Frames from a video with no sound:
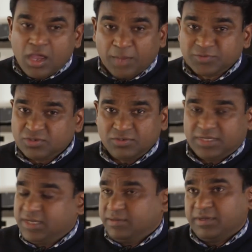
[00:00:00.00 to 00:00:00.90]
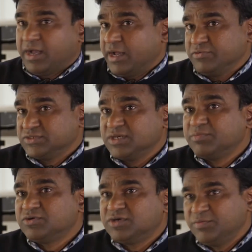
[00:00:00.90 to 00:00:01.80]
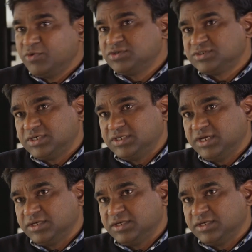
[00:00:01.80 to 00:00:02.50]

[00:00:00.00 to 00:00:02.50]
Absolutely, I was able to demonstrate